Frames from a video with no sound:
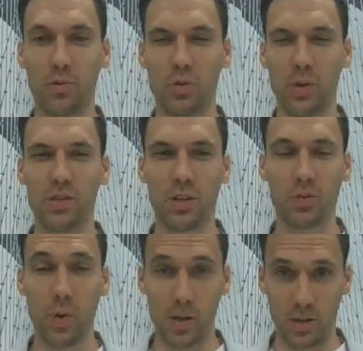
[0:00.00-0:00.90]
So it's been
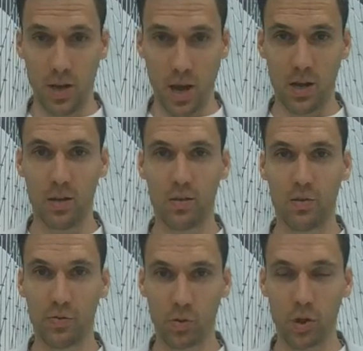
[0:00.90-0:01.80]
6 months now,
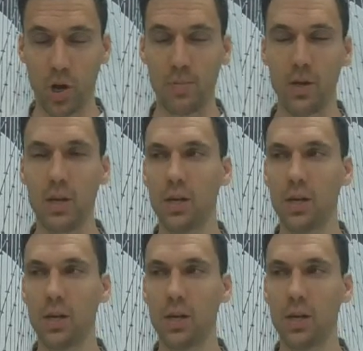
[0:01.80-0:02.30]
full-time.